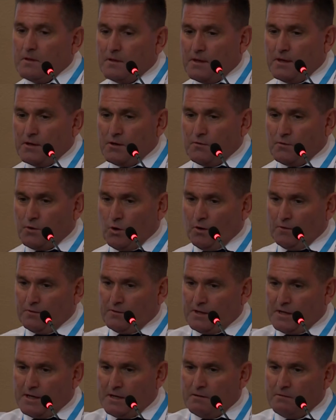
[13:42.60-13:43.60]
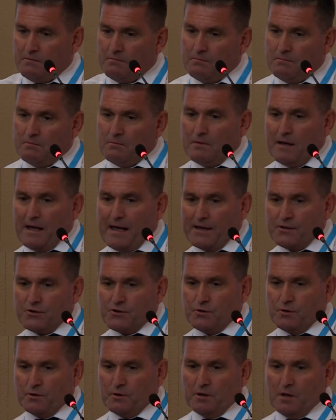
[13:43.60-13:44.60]
You've got the
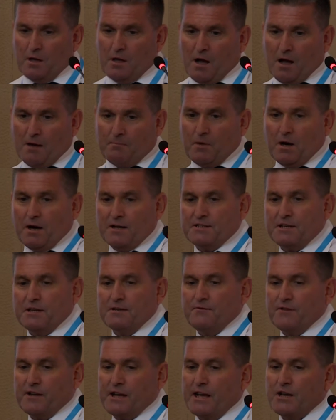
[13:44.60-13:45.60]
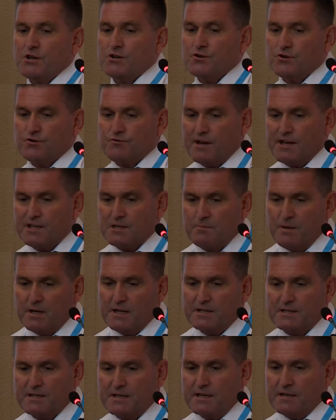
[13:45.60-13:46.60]
actual identification and
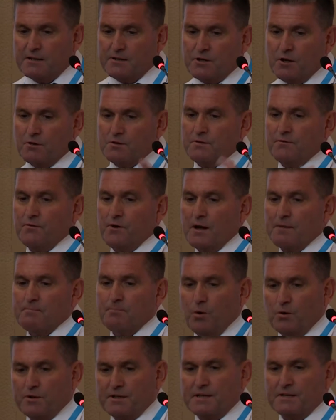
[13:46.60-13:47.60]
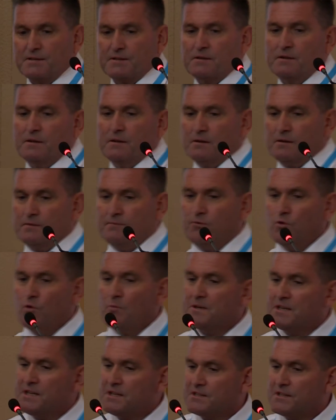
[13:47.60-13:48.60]
traceability, notified bodies,
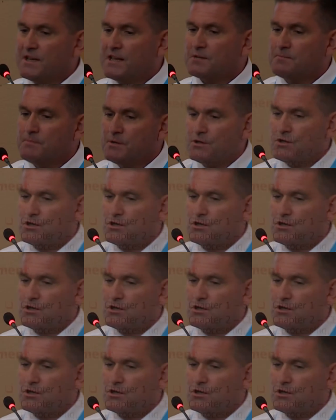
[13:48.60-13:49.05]
conformity assessment